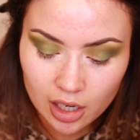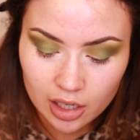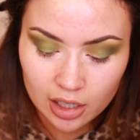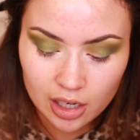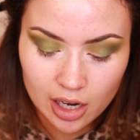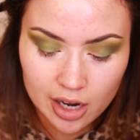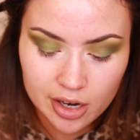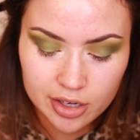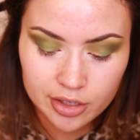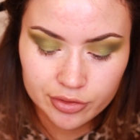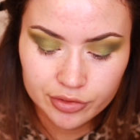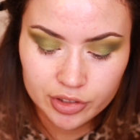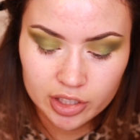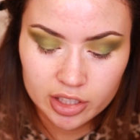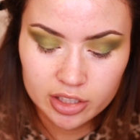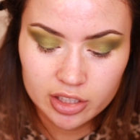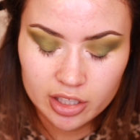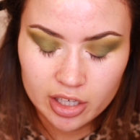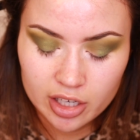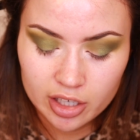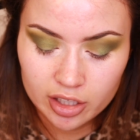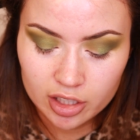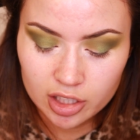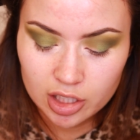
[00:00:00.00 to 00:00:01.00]
I kind of did
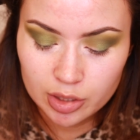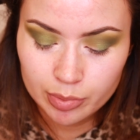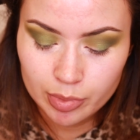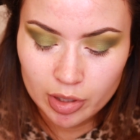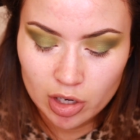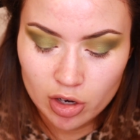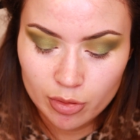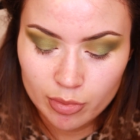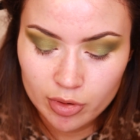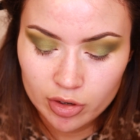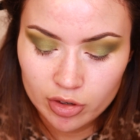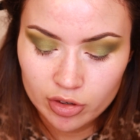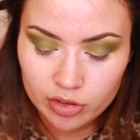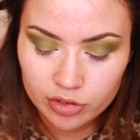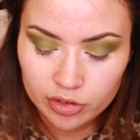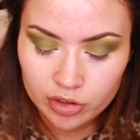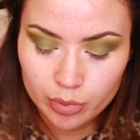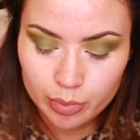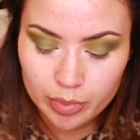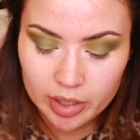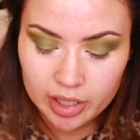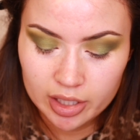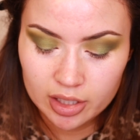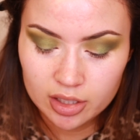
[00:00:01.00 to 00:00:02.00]
an experiment on
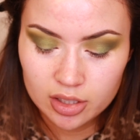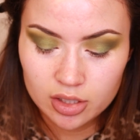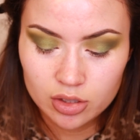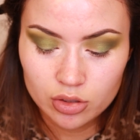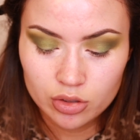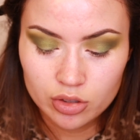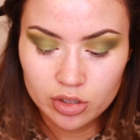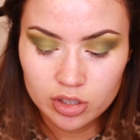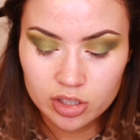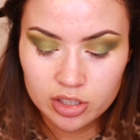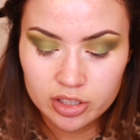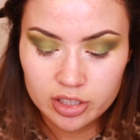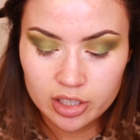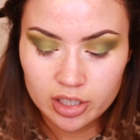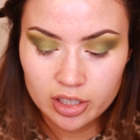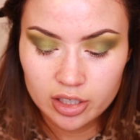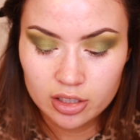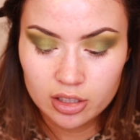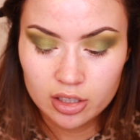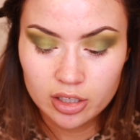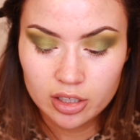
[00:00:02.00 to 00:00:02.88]
the base the other day.